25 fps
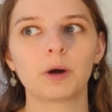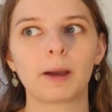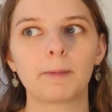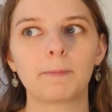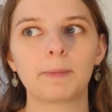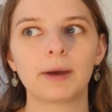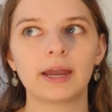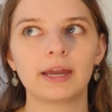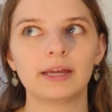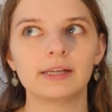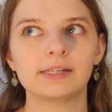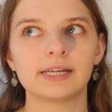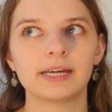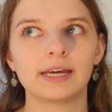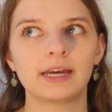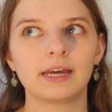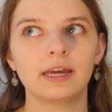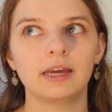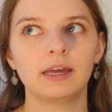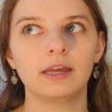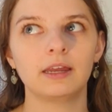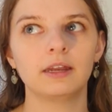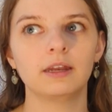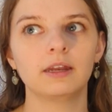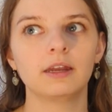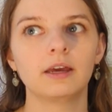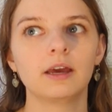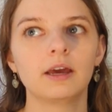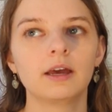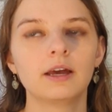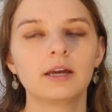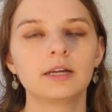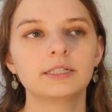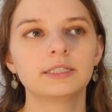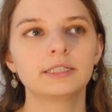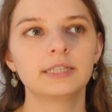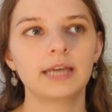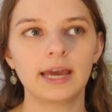I paid it in
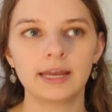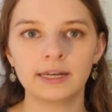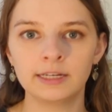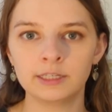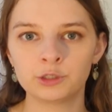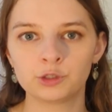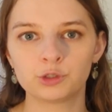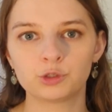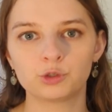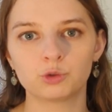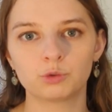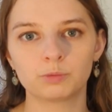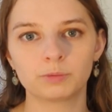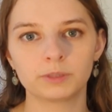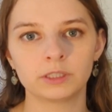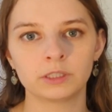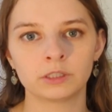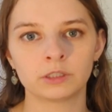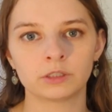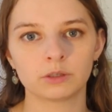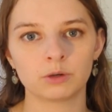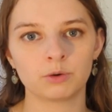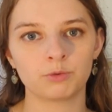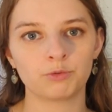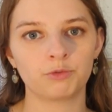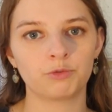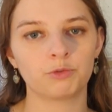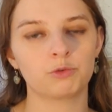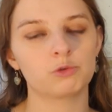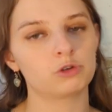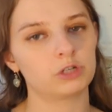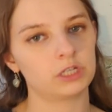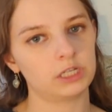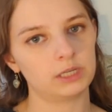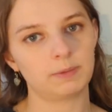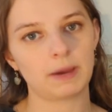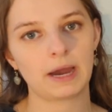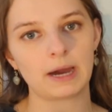10 instalments of
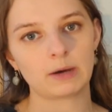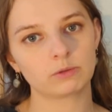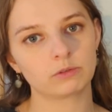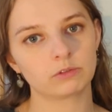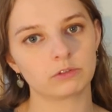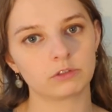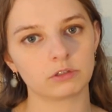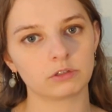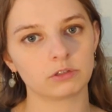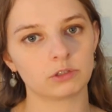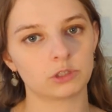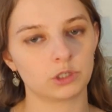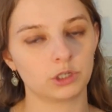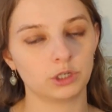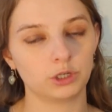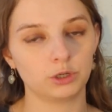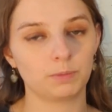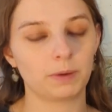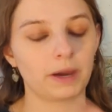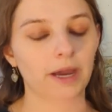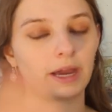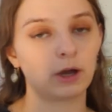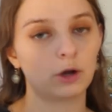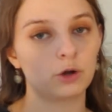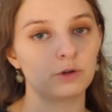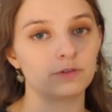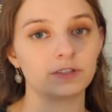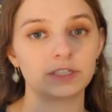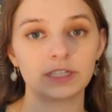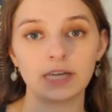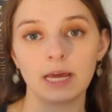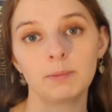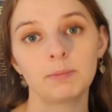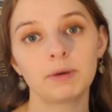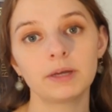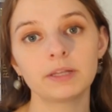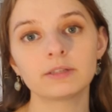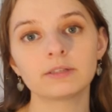£40. So you pay it over
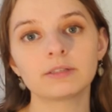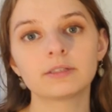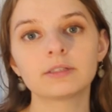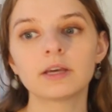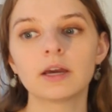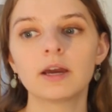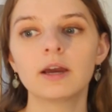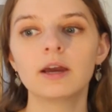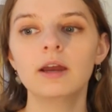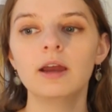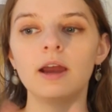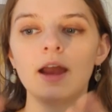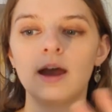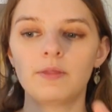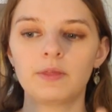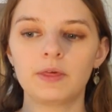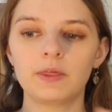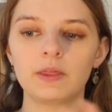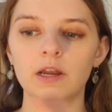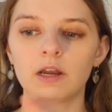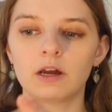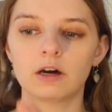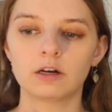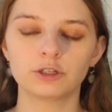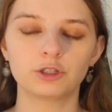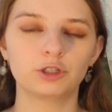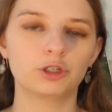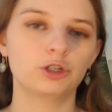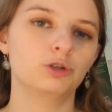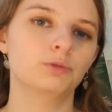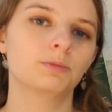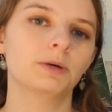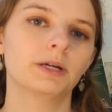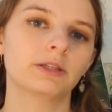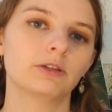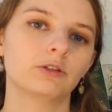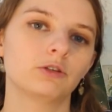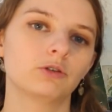10 months and then the last 2
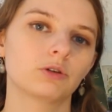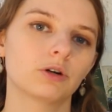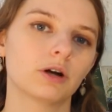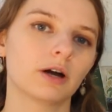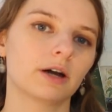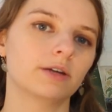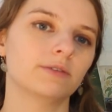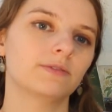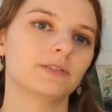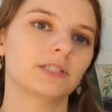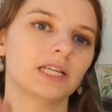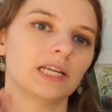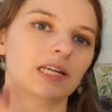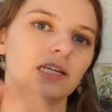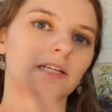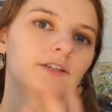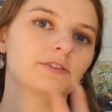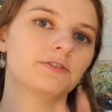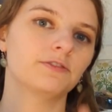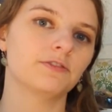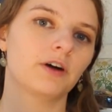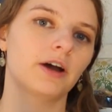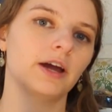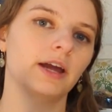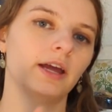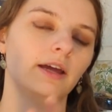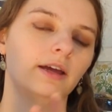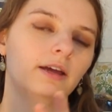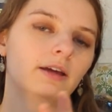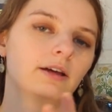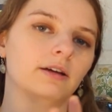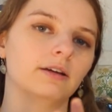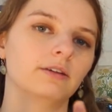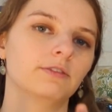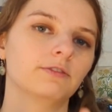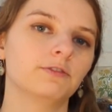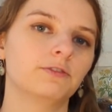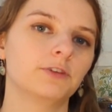months you're kind of
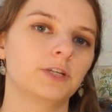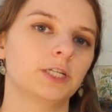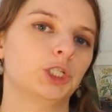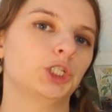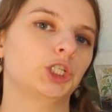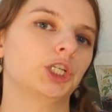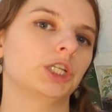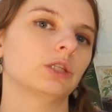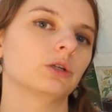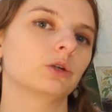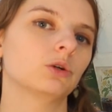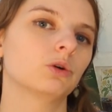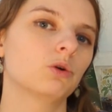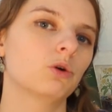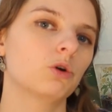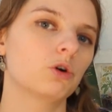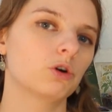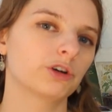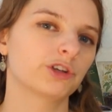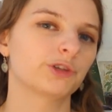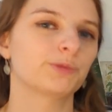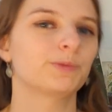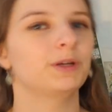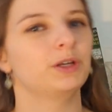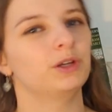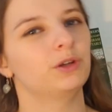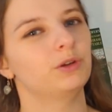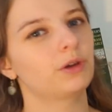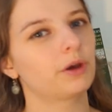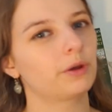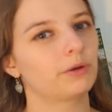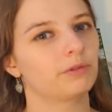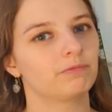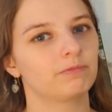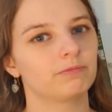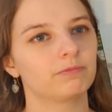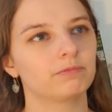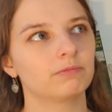solidifying and finishing the course, but
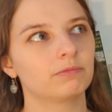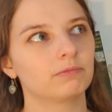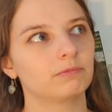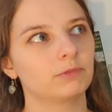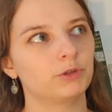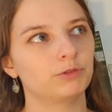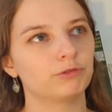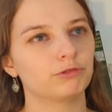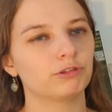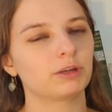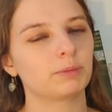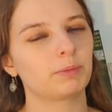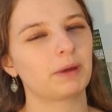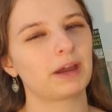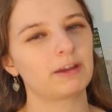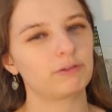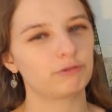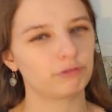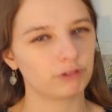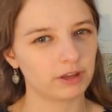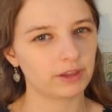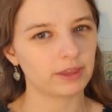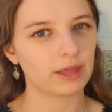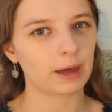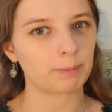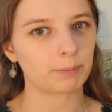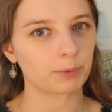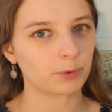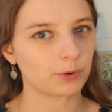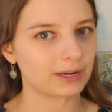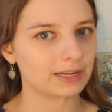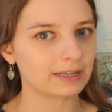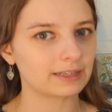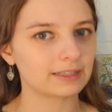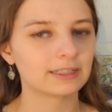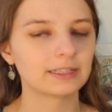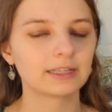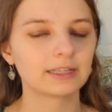you've already paid for it at that point.